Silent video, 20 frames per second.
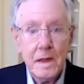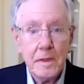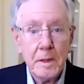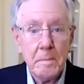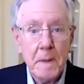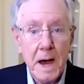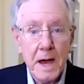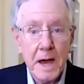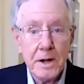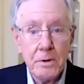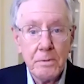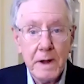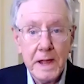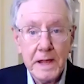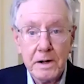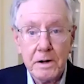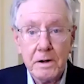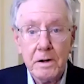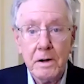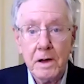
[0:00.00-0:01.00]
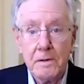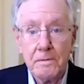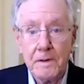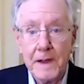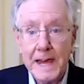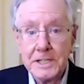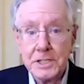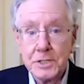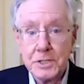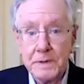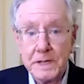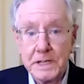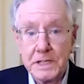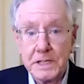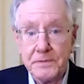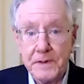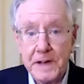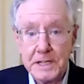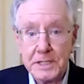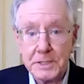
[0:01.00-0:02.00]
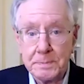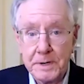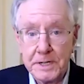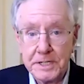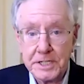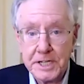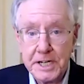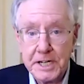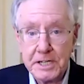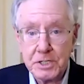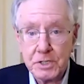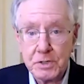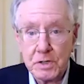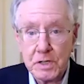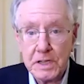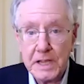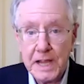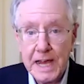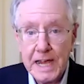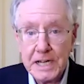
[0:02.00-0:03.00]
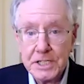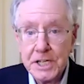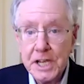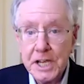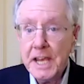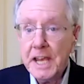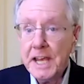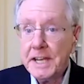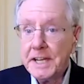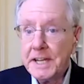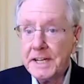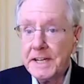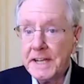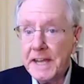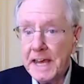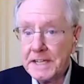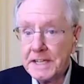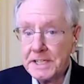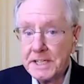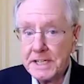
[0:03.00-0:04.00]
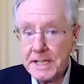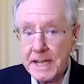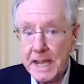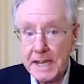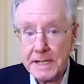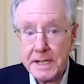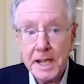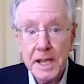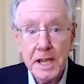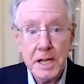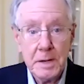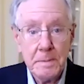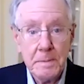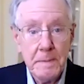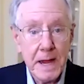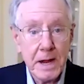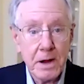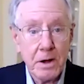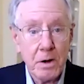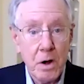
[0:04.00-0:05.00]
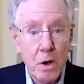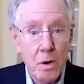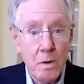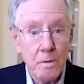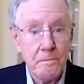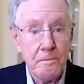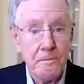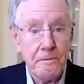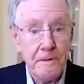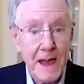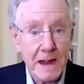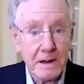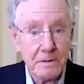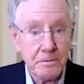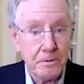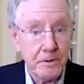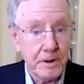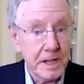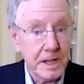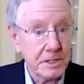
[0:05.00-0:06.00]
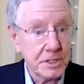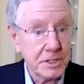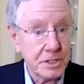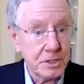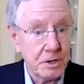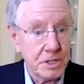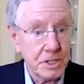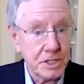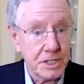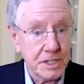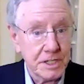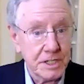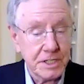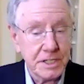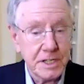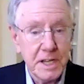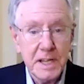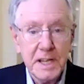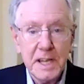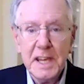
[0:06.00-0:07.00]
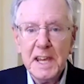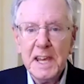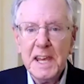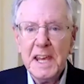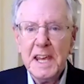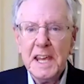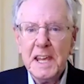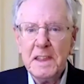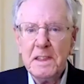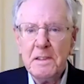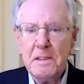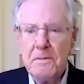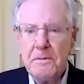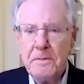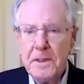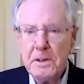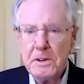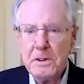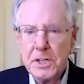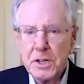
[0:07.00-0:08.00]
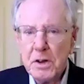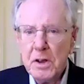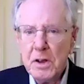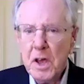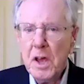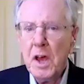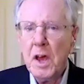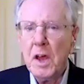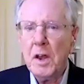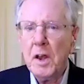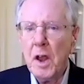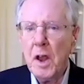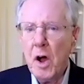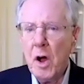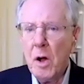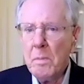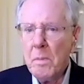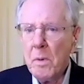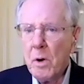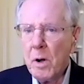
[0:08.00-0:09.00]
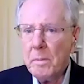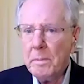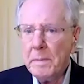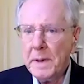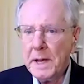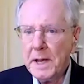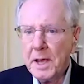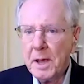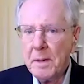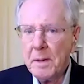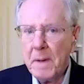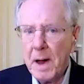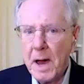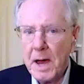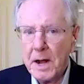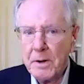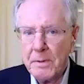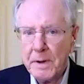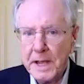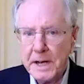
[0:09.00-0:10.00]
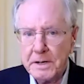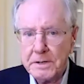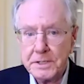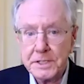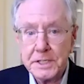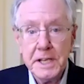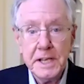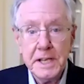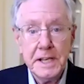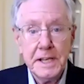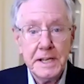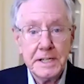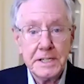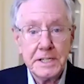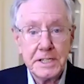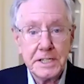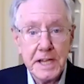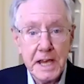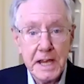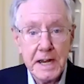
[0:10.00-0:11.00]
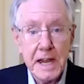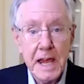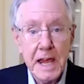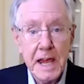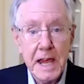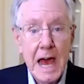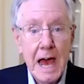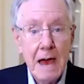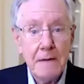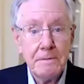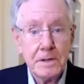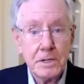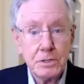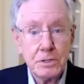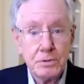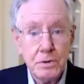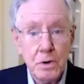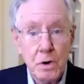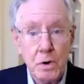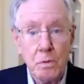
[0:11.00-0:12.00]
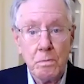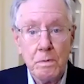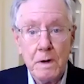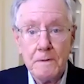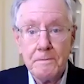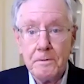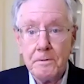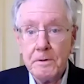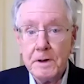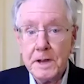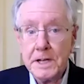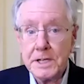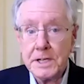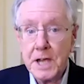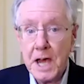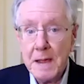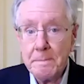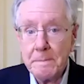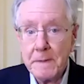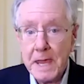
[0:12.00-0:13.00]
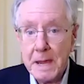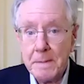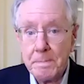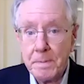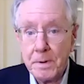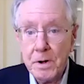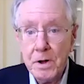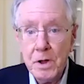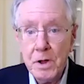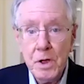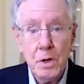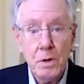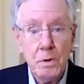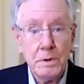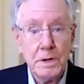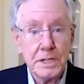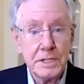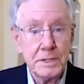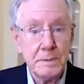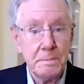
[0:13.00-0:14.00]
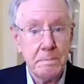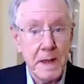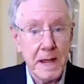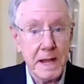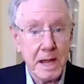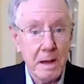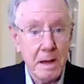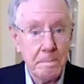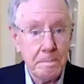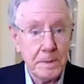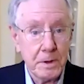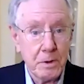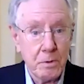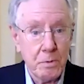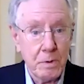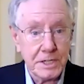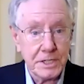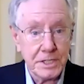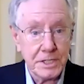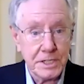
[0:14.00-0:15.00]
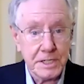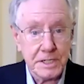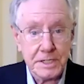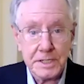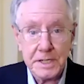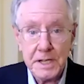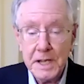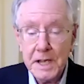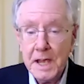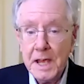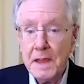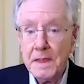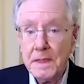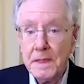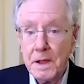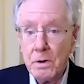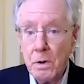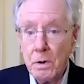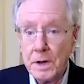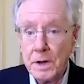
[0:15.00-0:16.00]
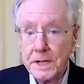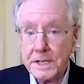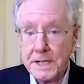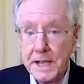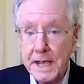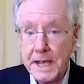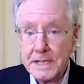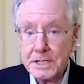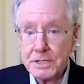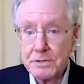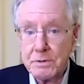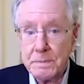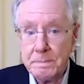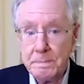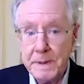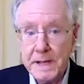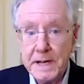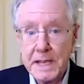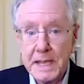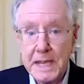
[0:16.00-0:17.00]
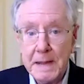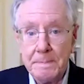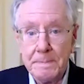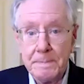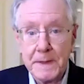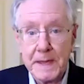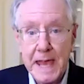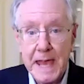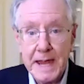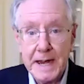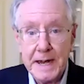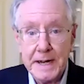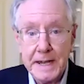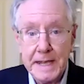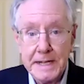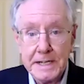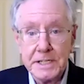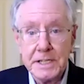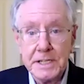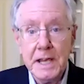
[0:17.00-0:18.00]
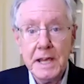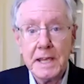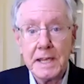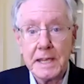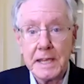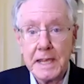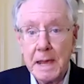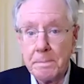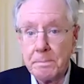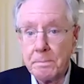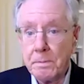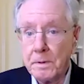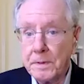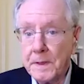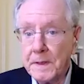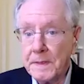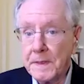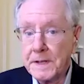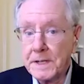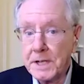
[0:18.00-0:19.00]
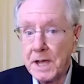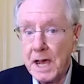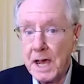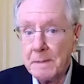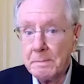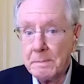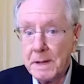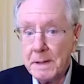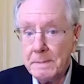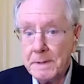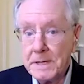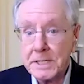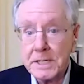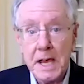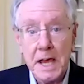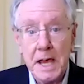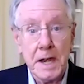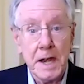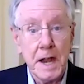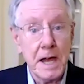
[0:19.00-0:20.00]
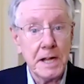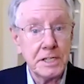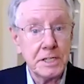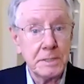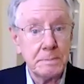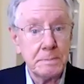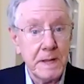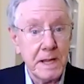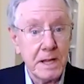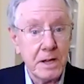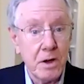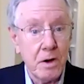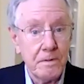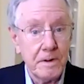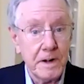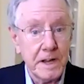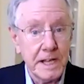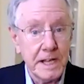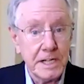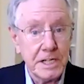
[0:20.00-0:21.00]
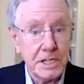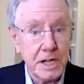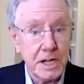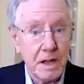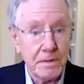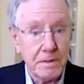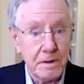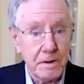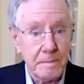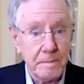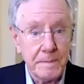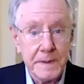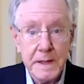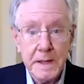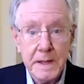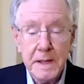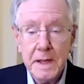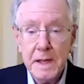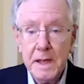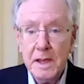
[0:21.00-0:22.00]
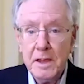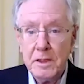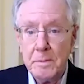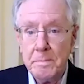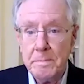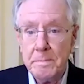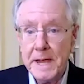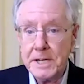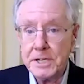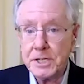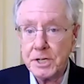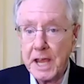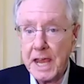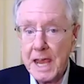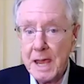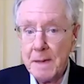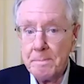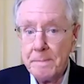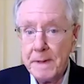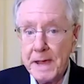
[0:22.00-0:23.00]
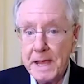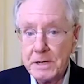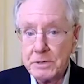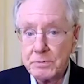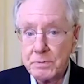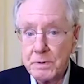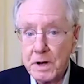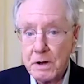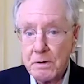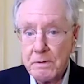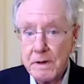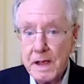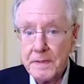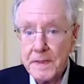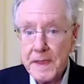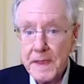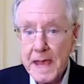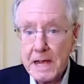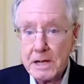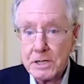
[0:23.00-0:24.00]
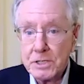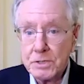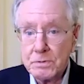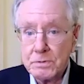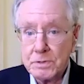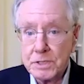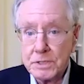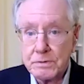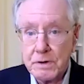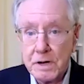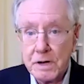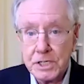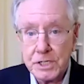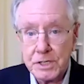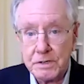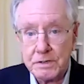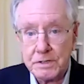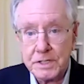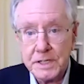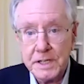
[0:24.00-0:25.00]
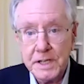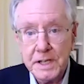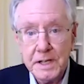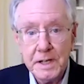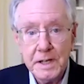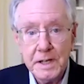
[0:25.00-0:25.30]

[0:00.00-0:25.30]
The moderator of last week's vice presidential clash didn't hesitate to make her own fact free assertions. In the future, no more media moderators. Instead, have a true referee timekeeper who doesn't make up the questions. Their only task would be to keep the candidates kept within the time limits and not speak over each other. The major campaigns would agree on the actual structures.